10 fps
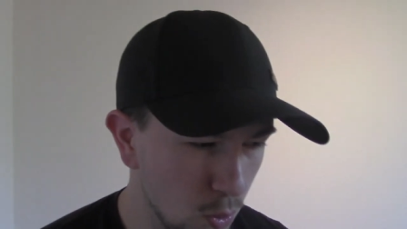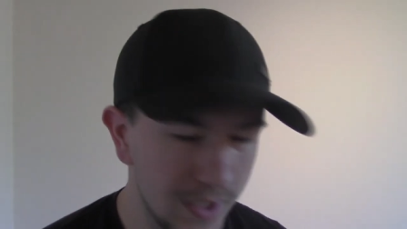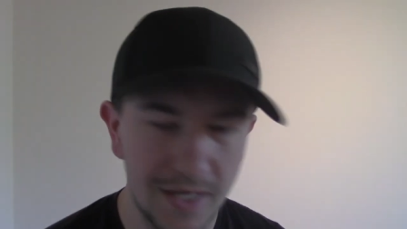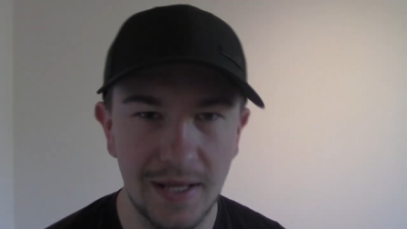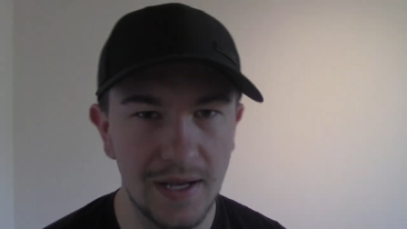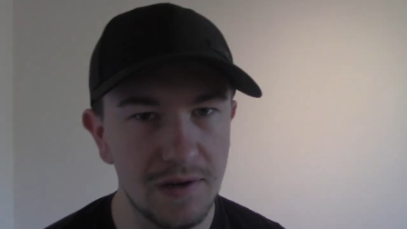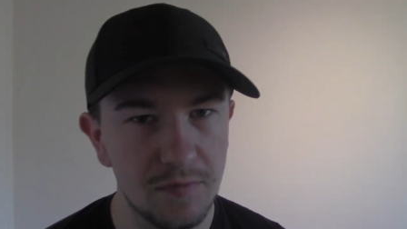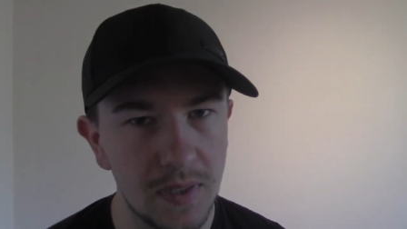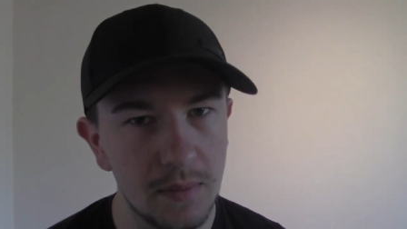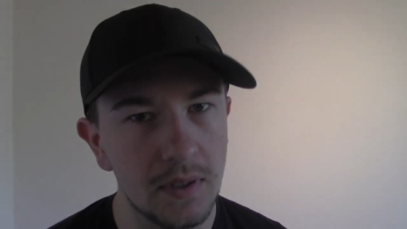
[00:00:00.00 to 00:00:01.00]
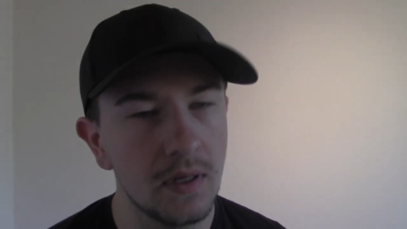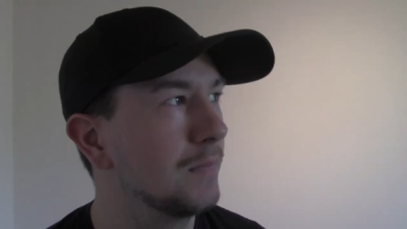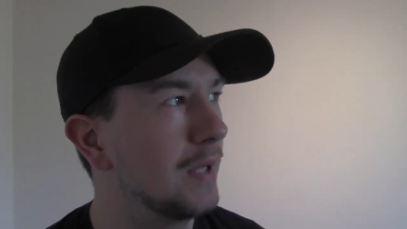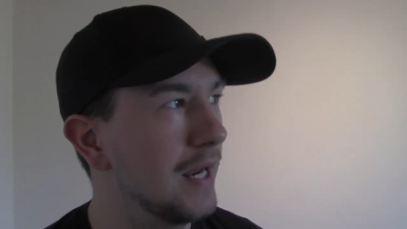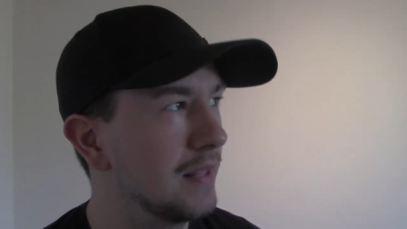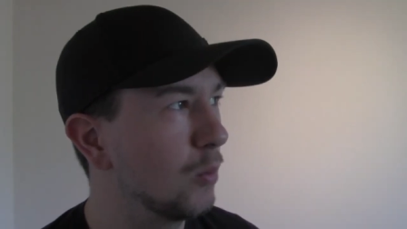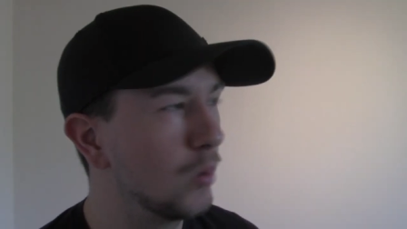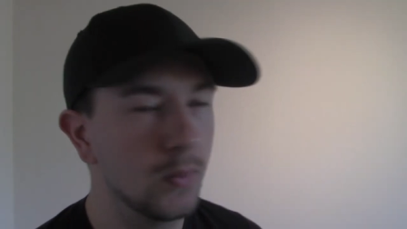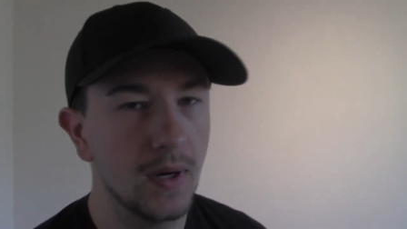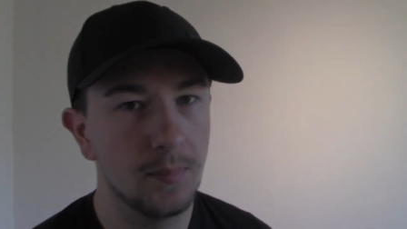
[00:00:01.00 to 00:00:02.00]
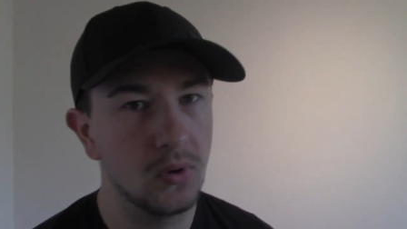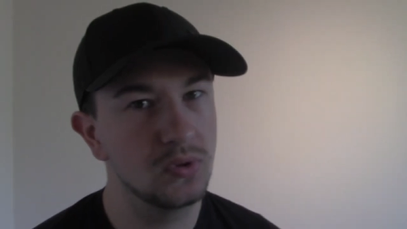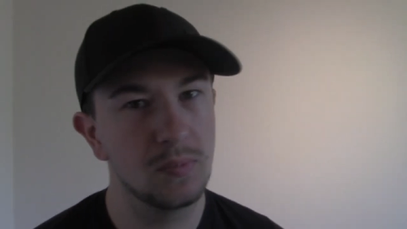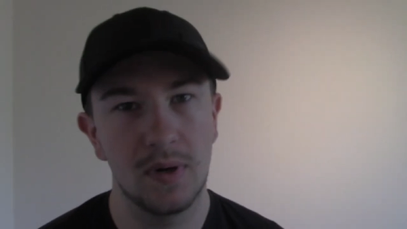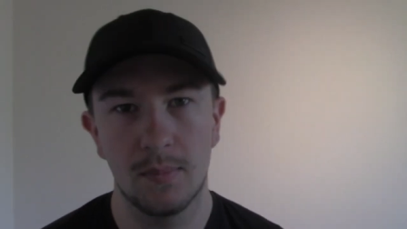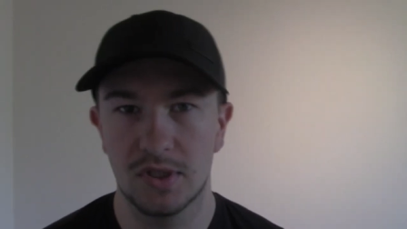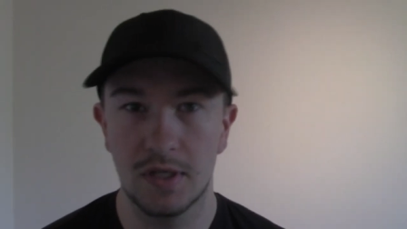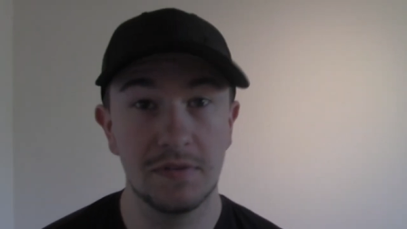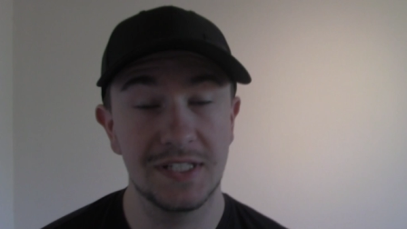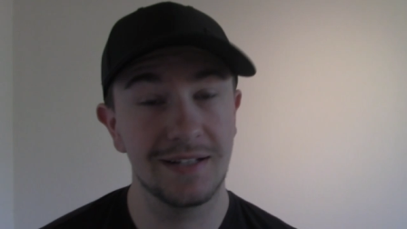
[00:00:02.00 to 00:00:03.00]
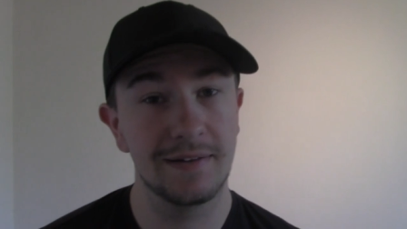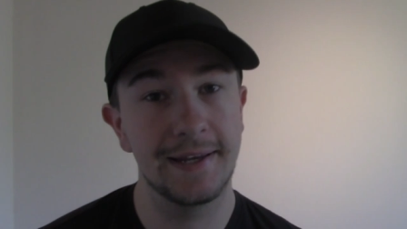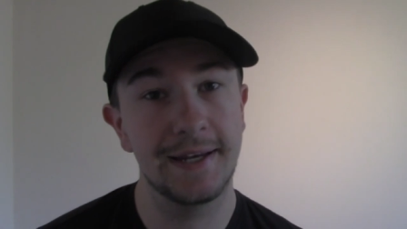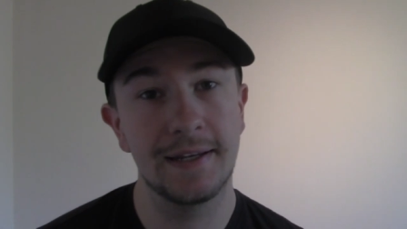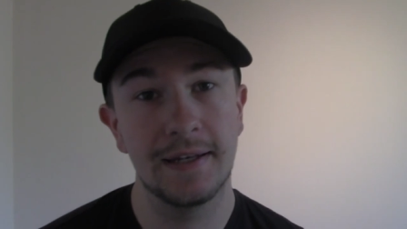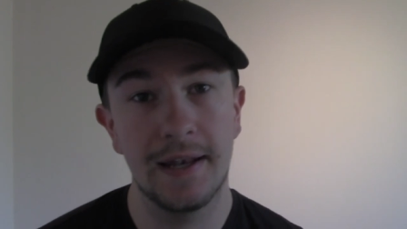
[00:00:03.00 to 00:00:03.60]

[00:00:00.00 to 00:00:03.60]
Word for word: week and a half maybe. I had the week where I posted pretty much every single day.